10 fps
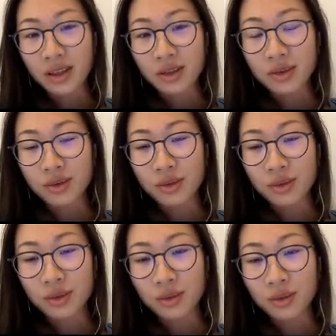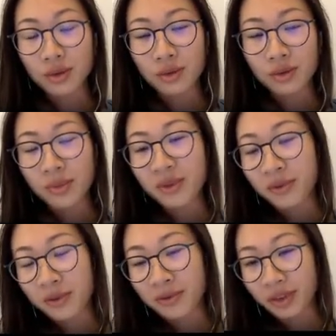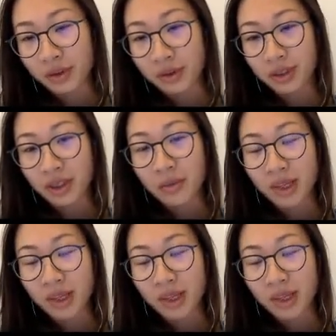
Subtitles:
to be fulfilled.